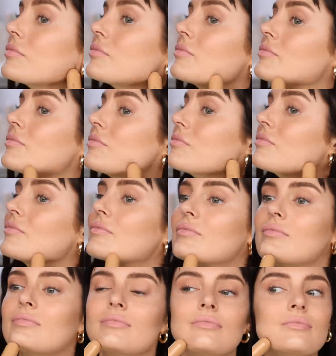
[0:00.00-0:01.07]

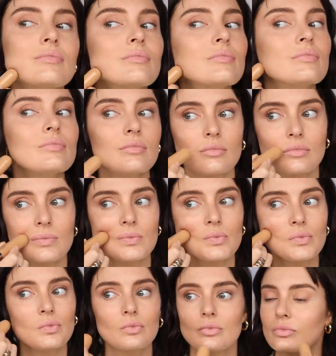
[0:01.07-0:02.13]

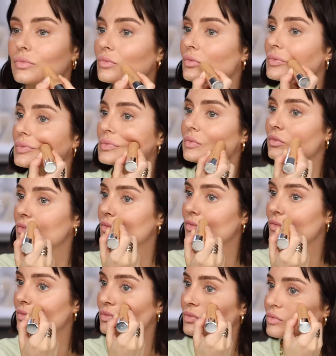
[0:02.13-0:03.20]

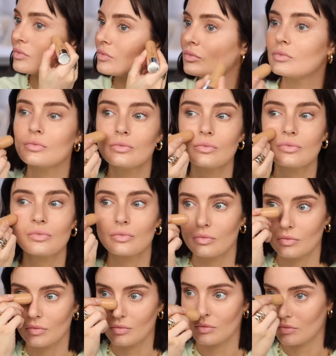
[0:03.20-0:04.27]

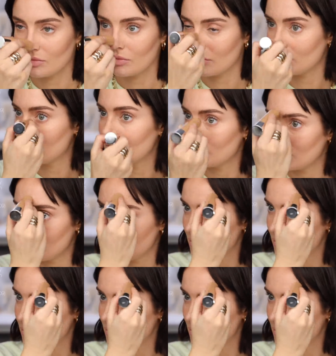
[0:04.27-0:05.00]
Nobody speaks.